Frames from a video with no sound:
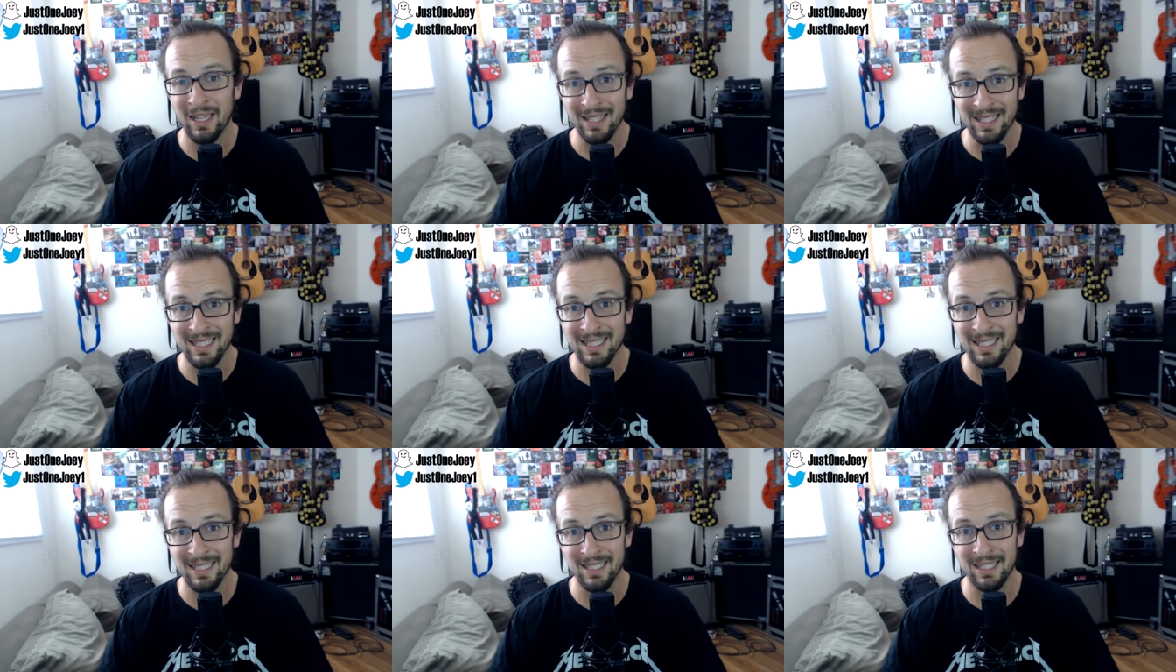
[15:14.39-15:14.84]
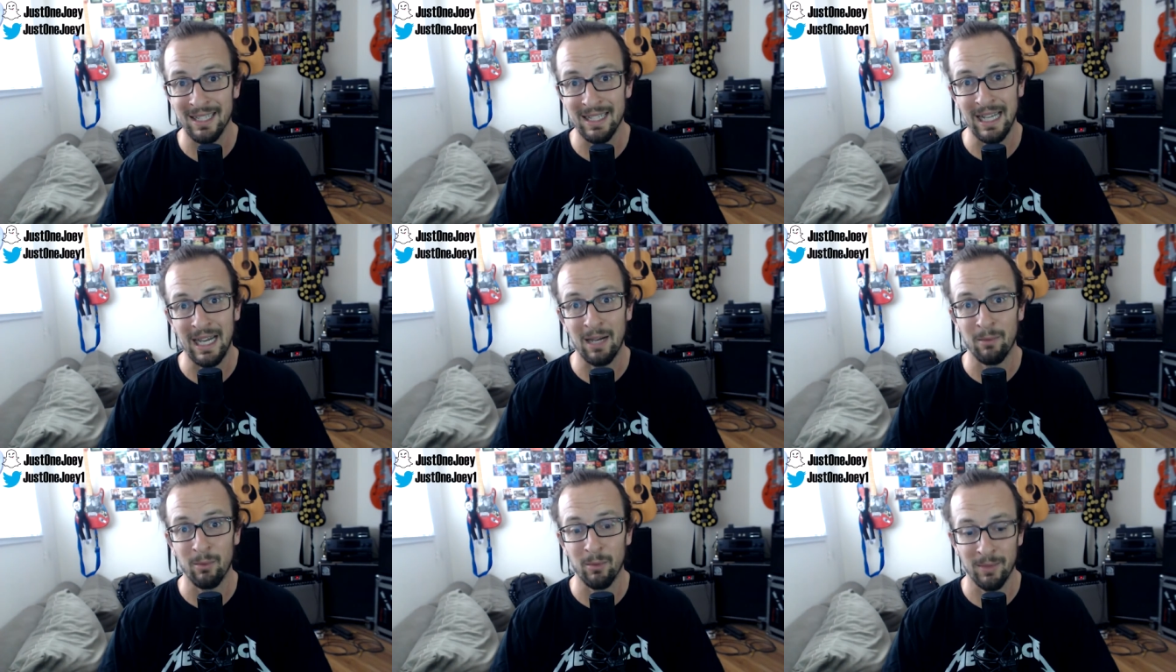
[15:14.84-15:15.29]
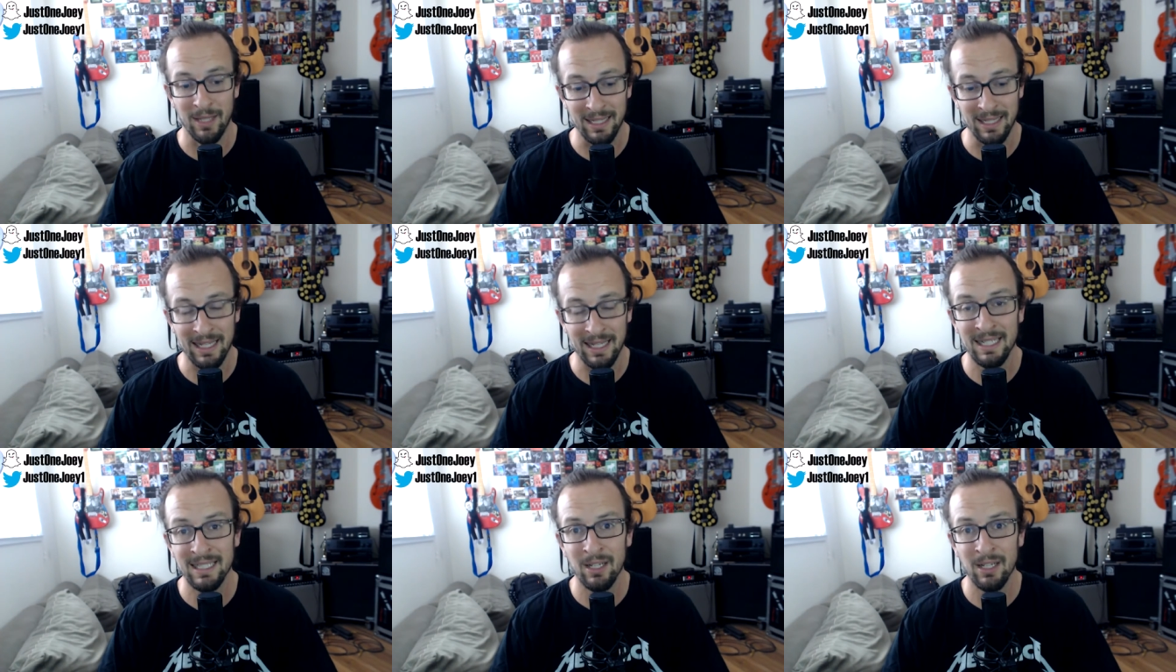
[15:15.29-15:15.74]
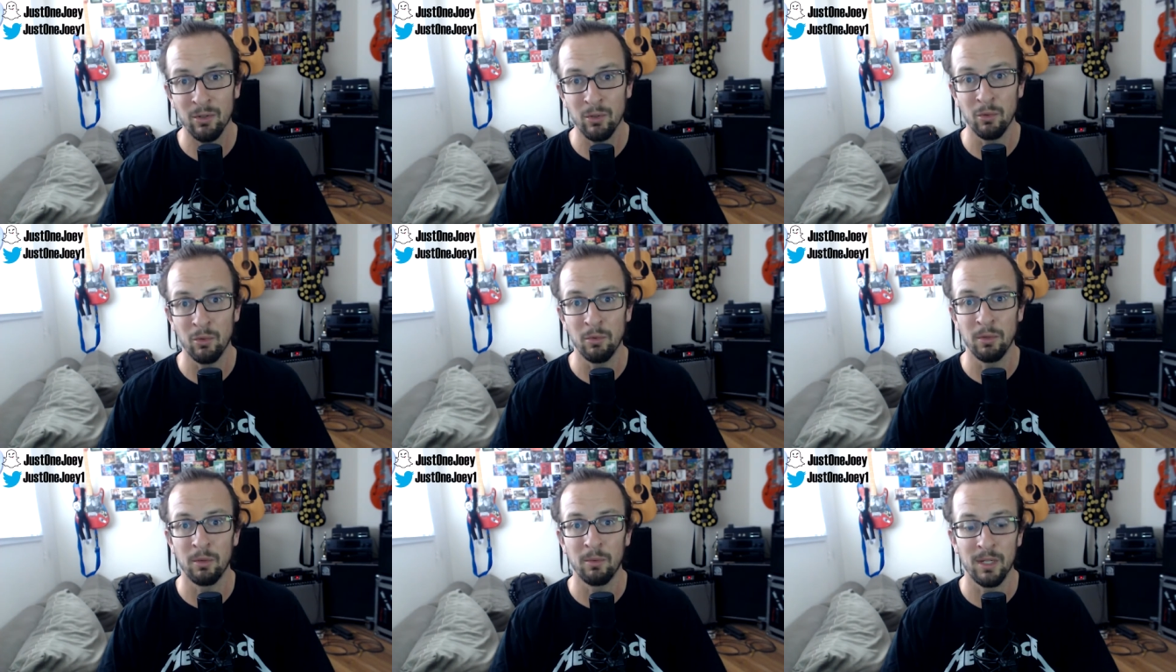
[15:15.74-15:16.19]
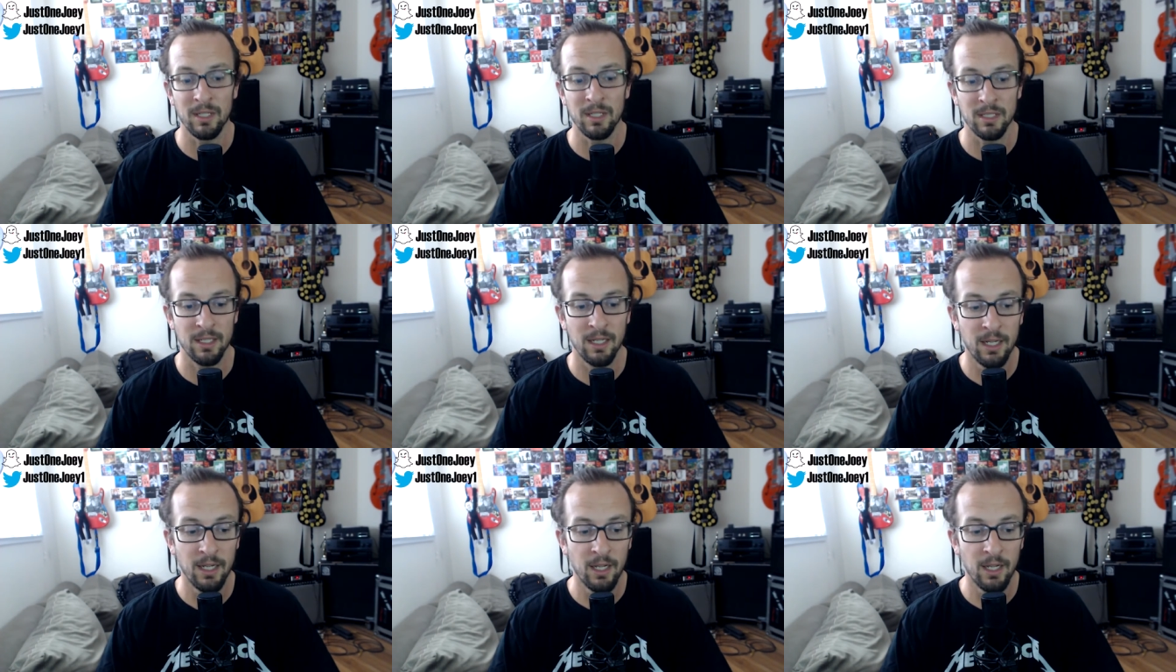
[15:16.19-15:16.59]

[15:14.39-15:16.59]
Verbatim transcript: listened to the album. Like, that's how cool it was.